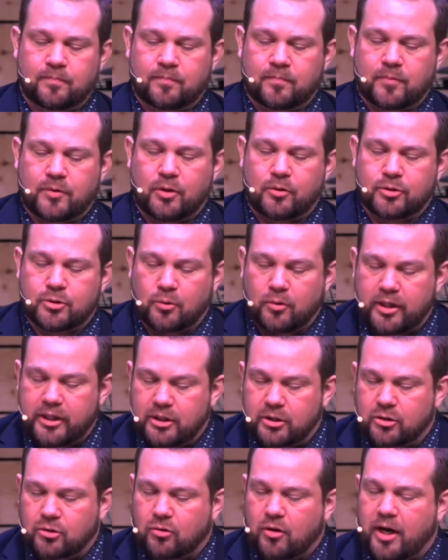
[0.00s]
Those who are in
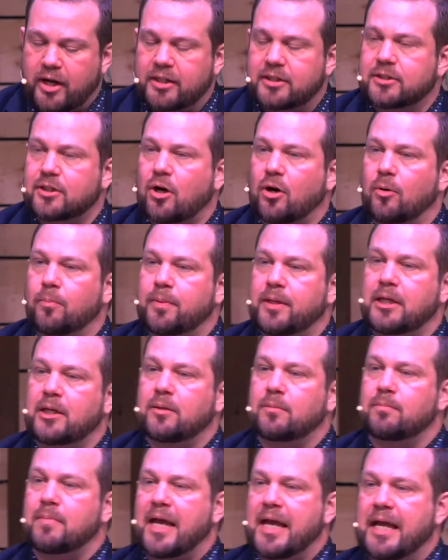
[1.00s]
Christ are being
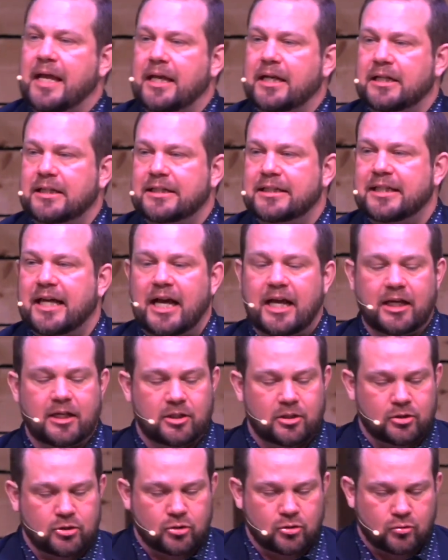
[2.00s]
made
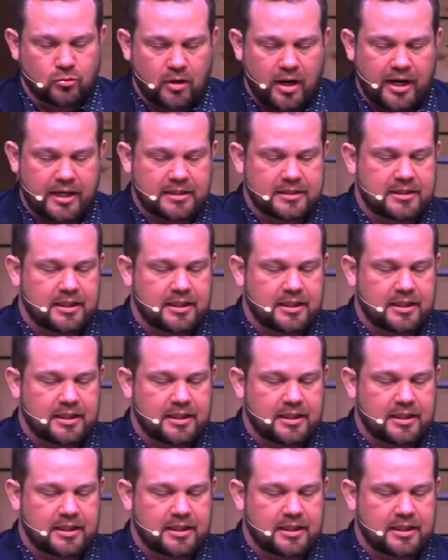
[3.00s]
like Christ.